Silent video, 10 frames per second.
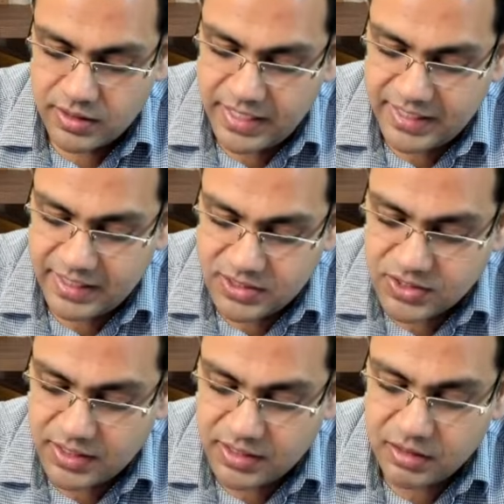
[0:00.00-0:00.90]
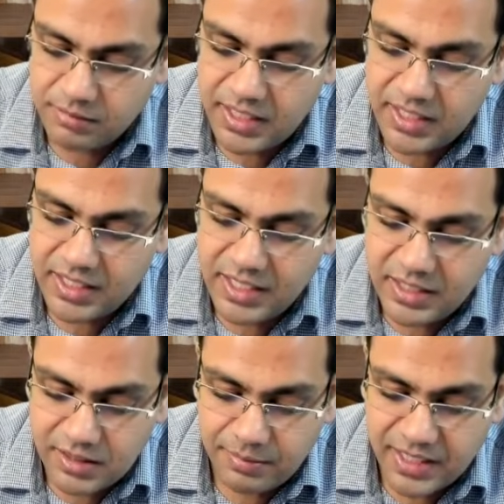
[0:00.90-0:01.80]
it is determined
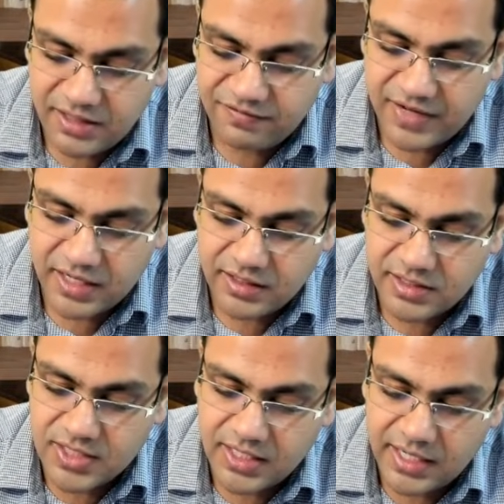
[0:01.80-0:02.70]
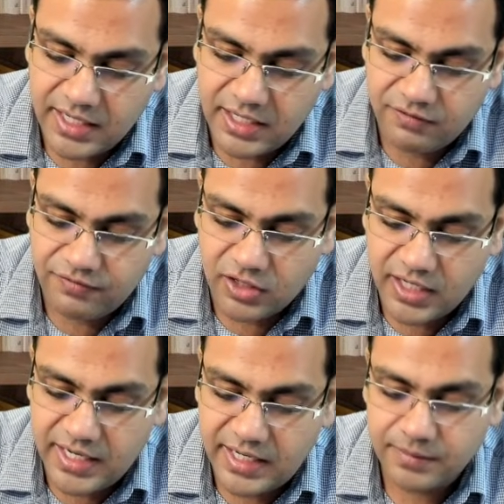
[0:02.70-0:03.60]
either by the Factories Act
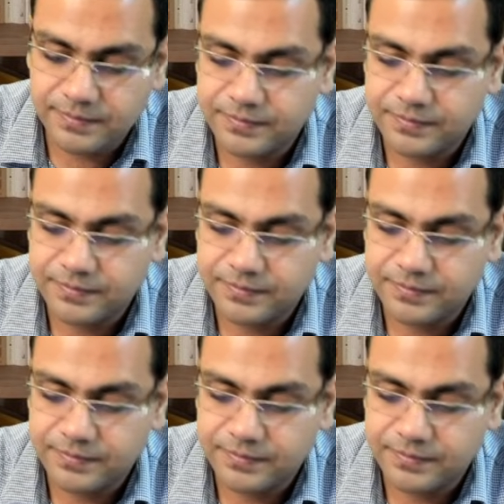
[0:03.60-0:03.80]
1948